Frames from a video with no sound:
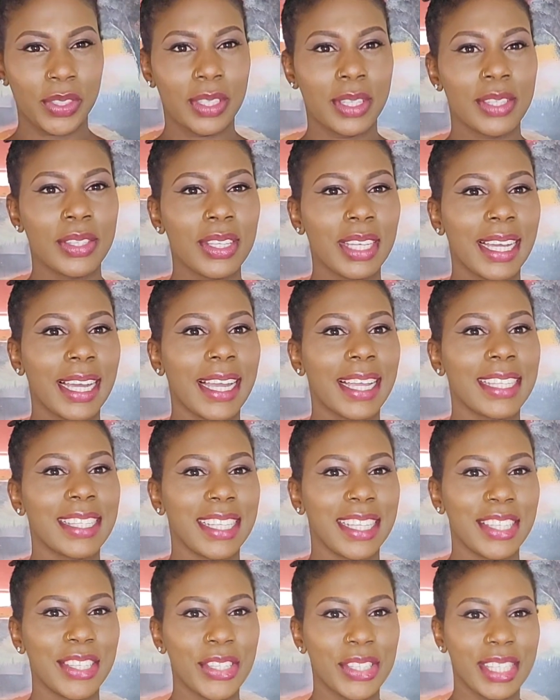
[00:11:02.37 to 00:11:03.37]
So guys,
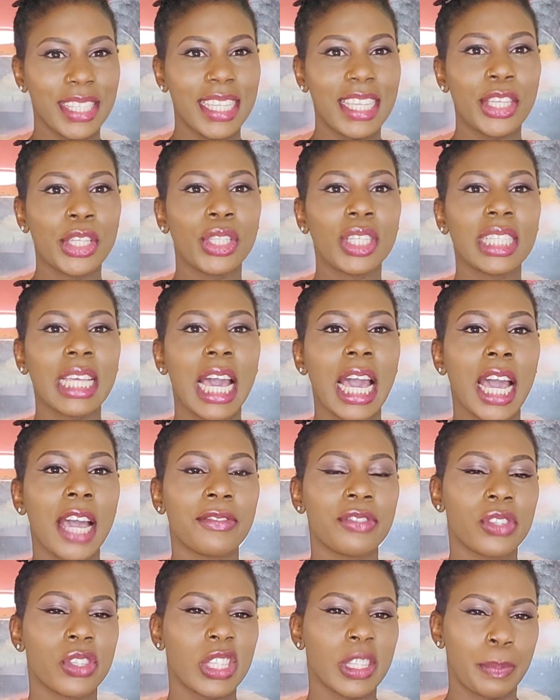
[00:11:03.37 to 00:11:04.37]
you see, you don't
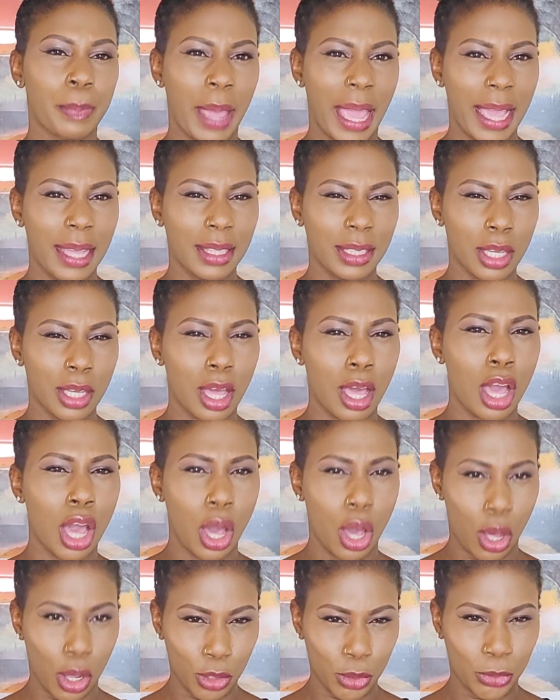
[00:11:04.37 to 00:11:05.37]
have to spend
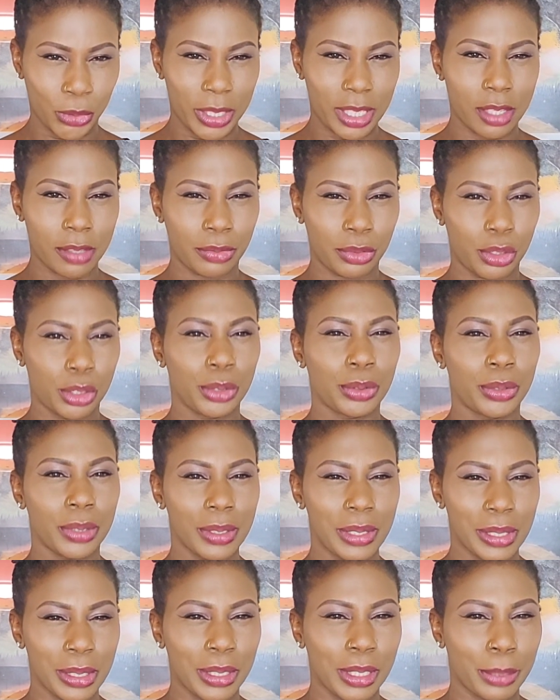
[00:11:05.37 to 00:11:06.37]
hundreds of
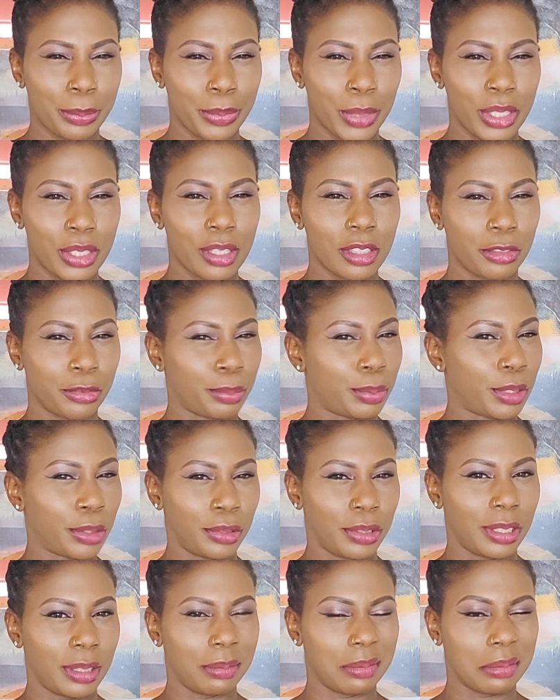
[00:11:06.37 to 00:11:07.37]
euros on a bottle of
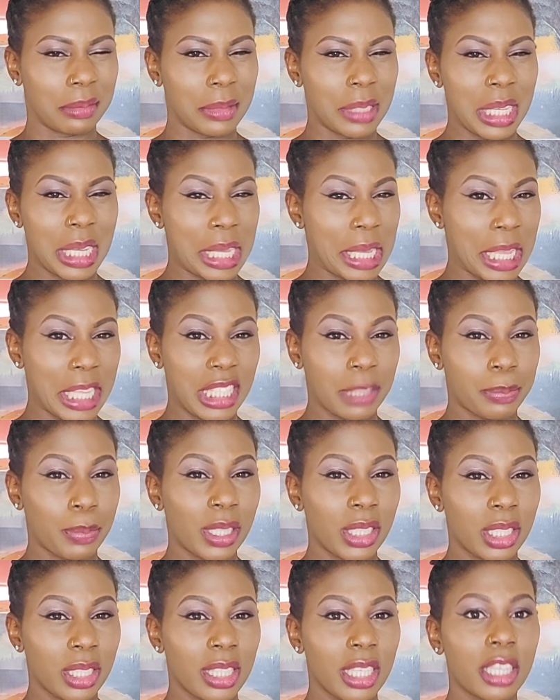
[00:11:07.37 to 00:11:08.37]
perfume,
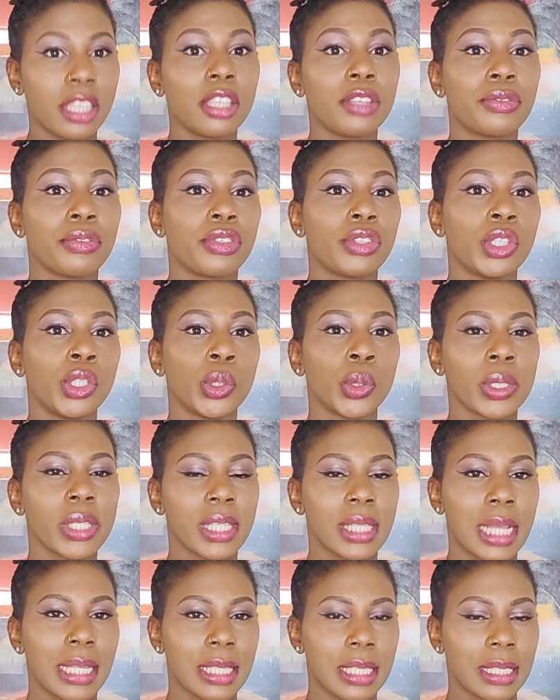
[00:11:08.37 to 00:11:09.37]
especially if you're
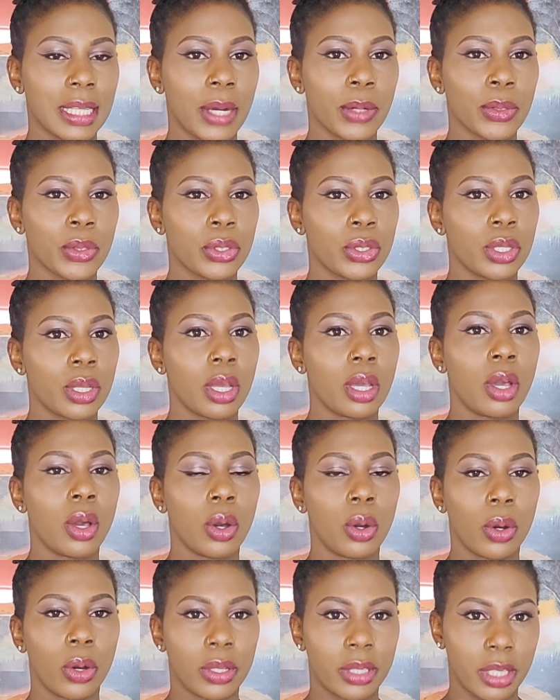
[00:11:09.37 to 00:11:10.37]
starting out
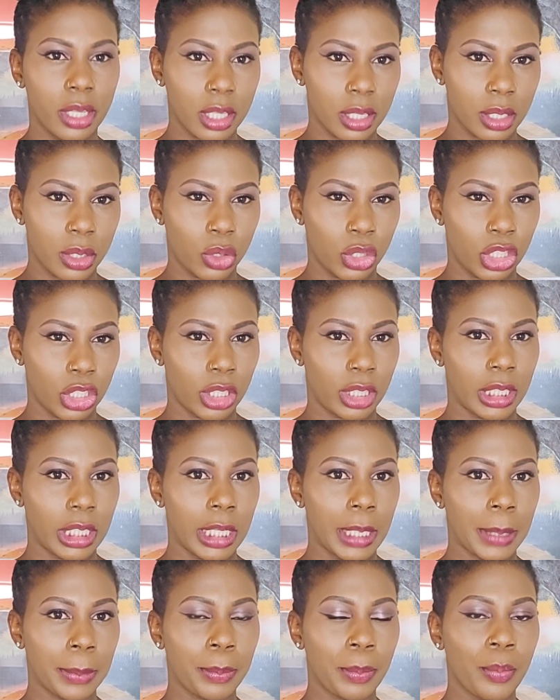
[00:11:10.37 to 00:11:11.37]
on this
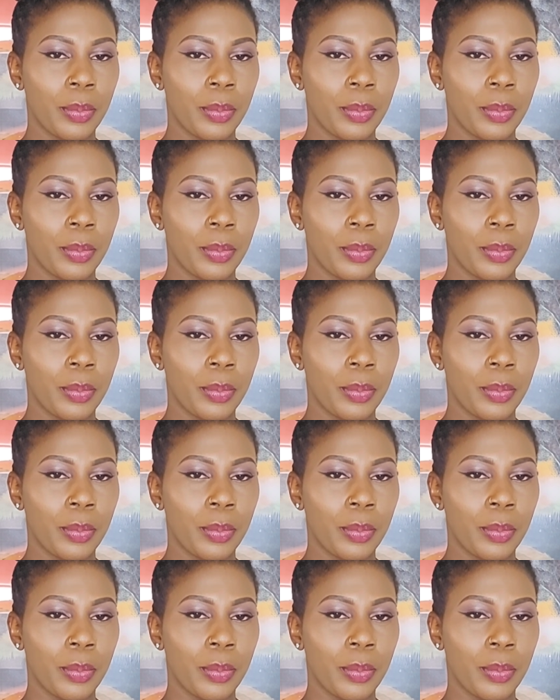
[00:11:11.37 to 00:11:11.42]
journey.